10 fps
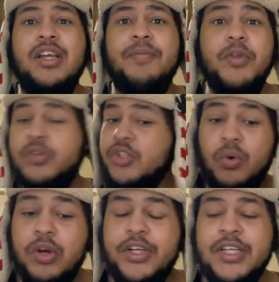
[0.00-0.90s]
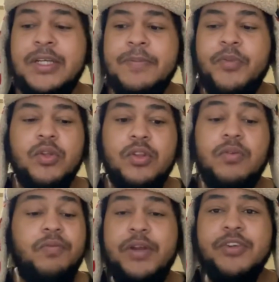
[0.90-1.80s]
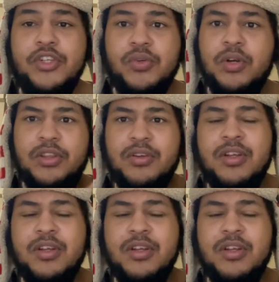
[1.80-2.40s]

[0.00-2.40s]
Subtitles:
They're short. They're very short.